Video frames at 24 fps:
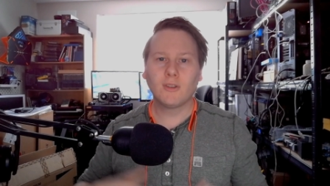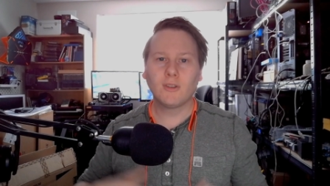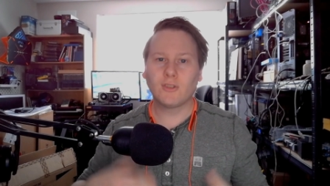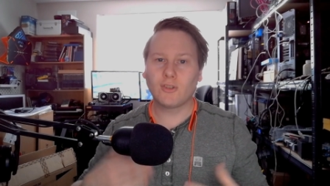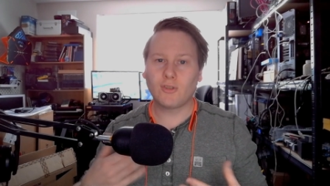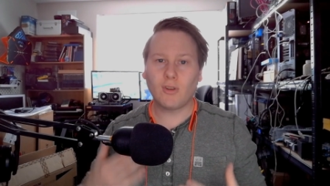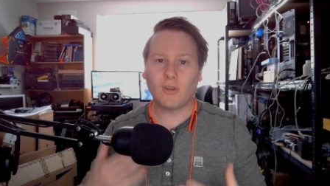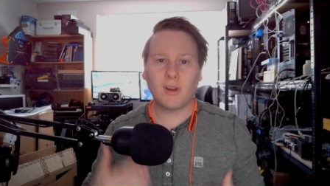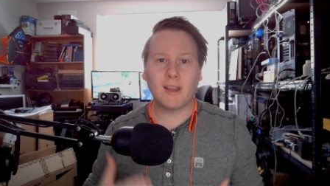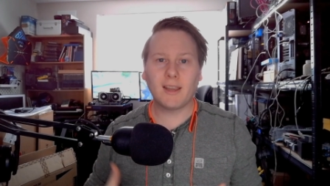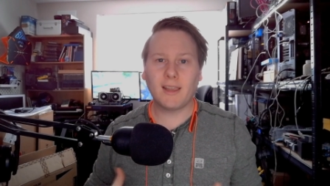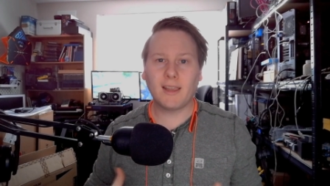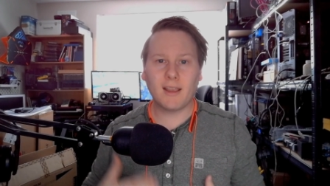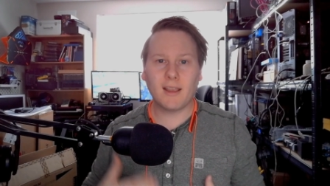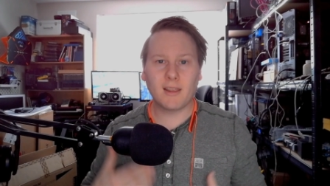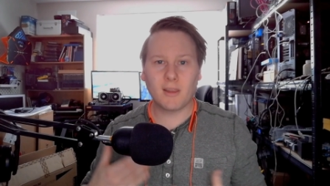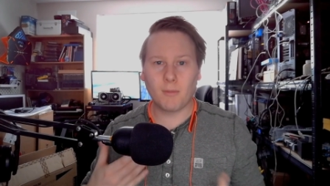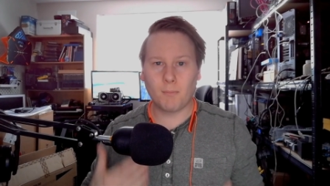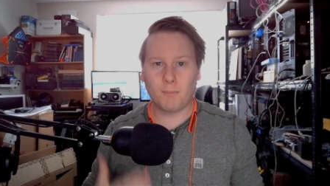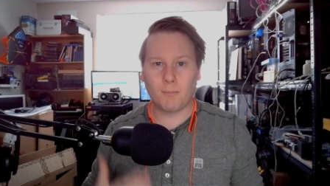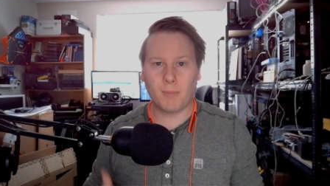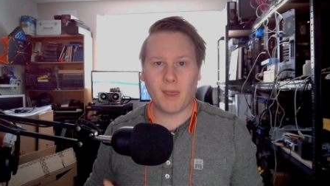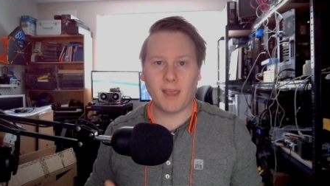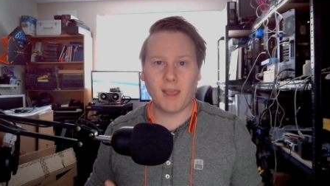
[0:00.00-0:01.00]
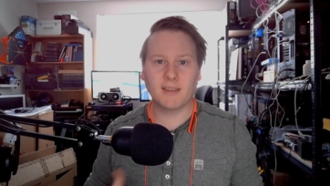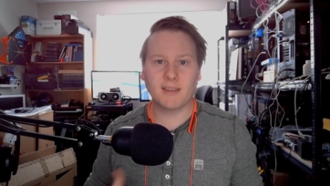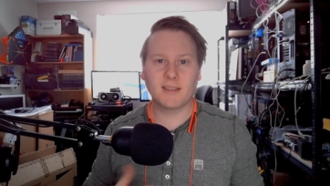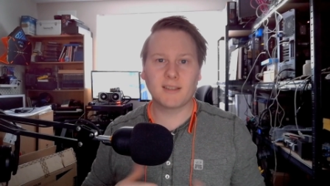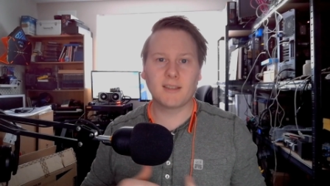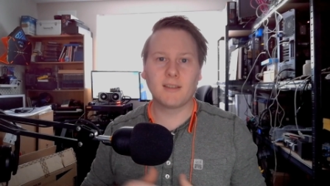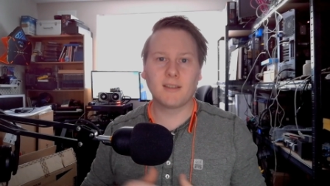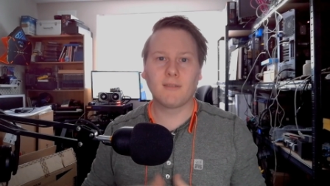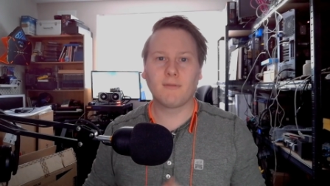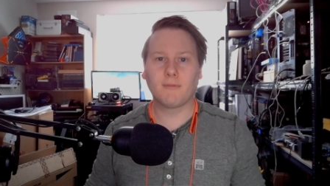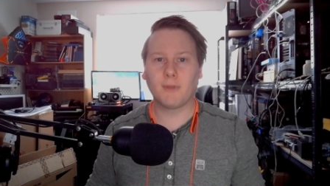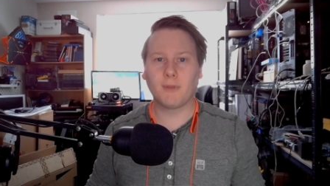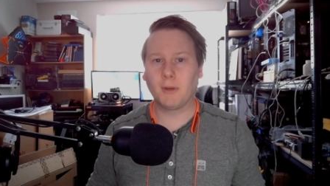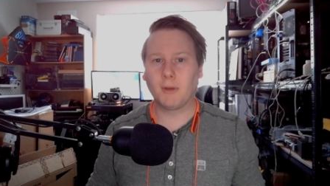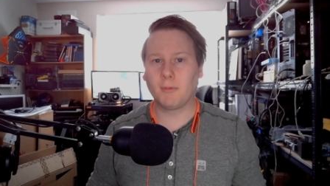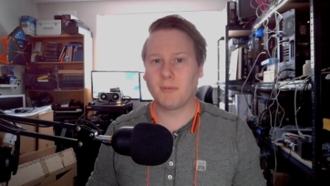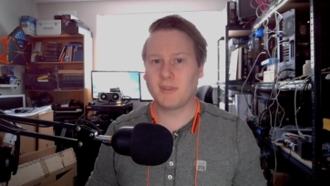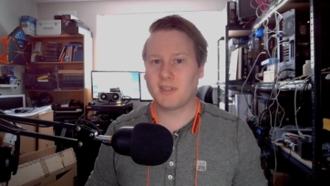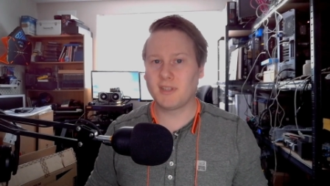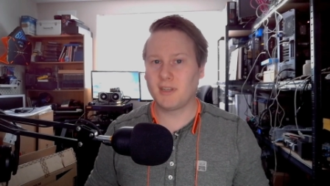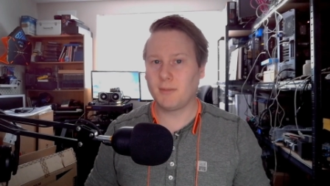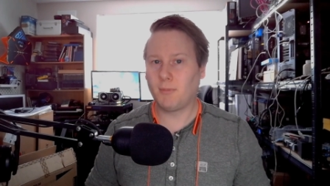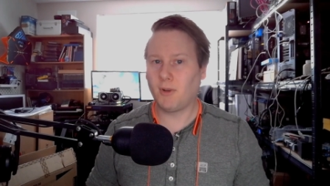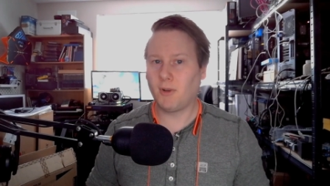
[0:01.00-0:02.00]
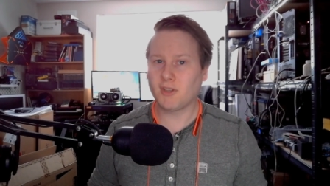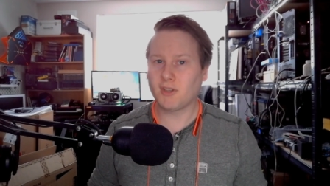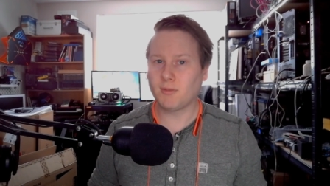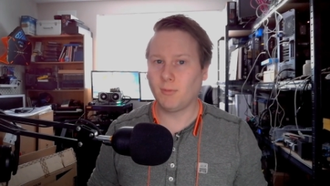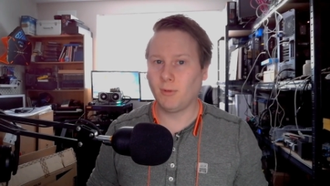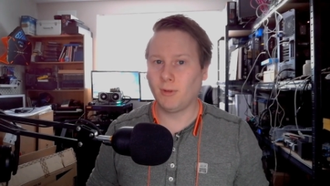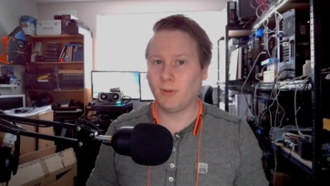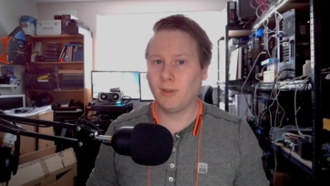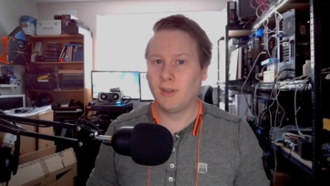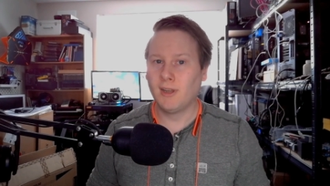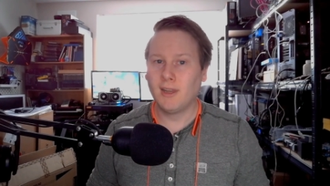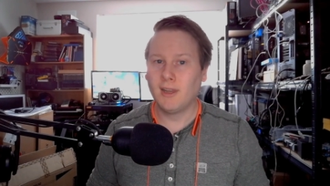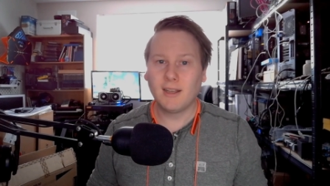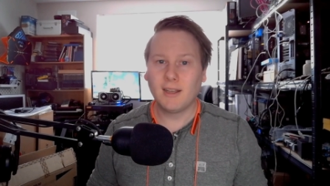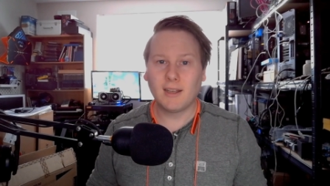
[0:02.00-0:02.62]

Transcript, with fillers: to try and get the best frequency possible.